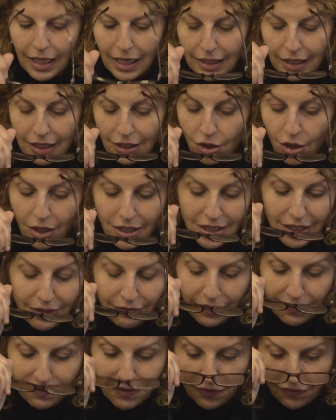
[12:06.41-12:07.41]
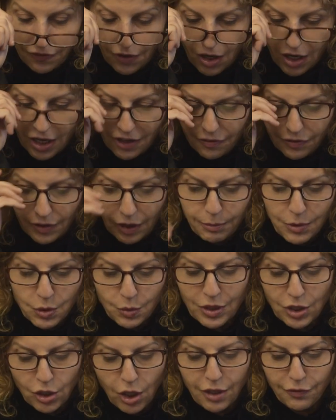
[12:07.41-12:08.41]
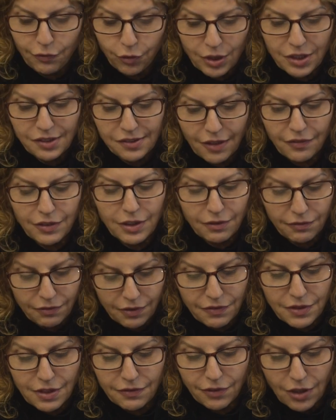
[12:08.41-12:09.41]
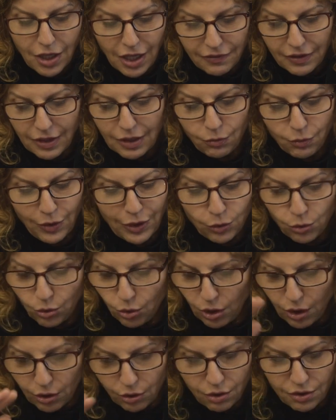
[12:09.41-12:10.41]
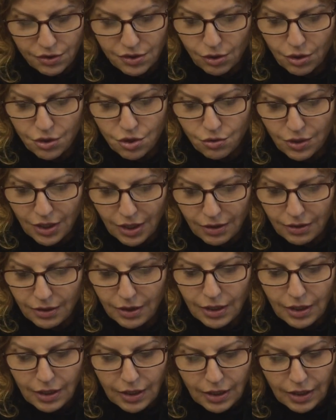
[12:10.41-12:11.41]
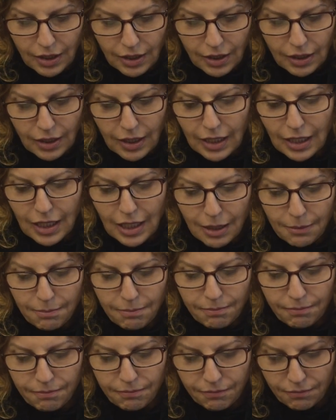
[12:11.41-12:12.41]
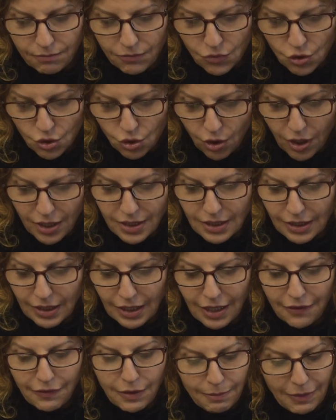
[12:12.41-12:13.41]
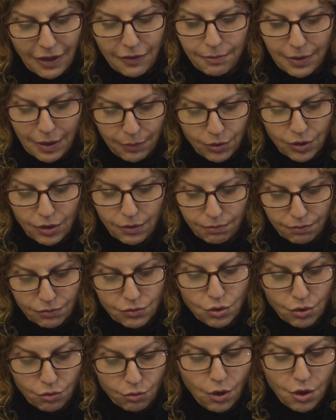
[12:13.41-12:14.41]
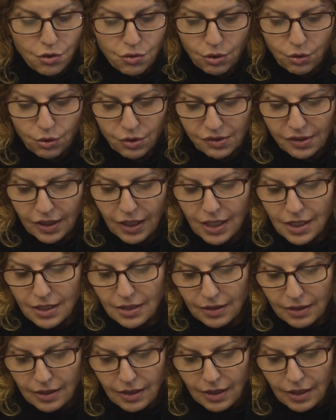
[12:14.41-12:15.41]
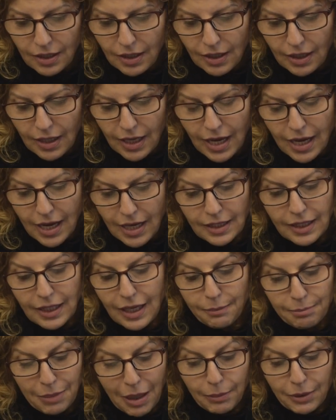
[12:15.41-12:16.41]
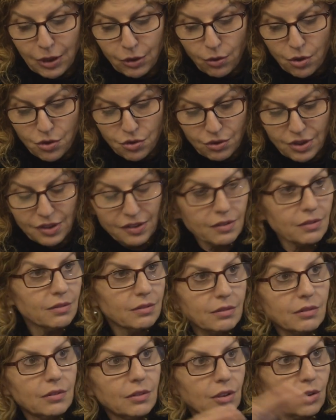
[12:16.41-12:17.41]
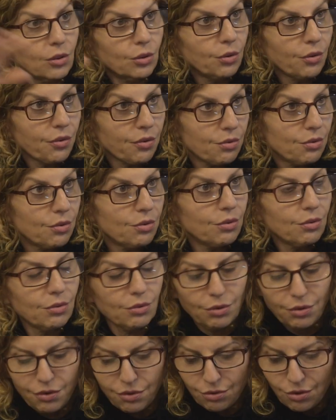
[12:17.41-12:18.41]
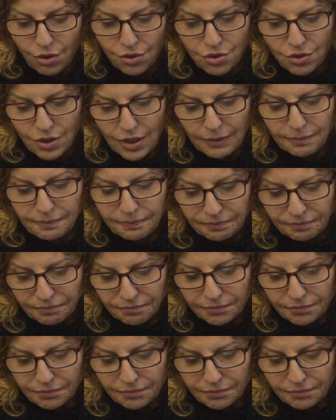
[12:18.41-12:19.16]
And in 1955, like between 1947 and 55, he went all across Austria, trying to get every month people to do the rosary crusade. And he had public rosaries, all through Austria.